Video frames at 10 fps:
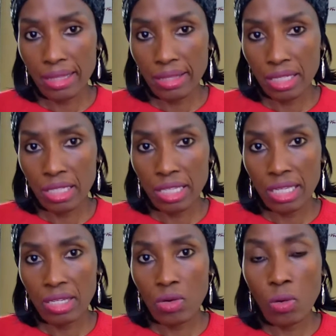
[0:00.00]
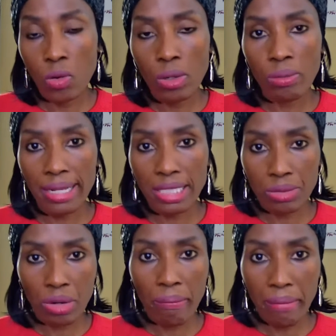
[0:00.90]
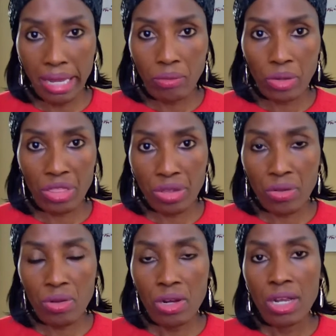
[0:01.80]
the core rights remain with you,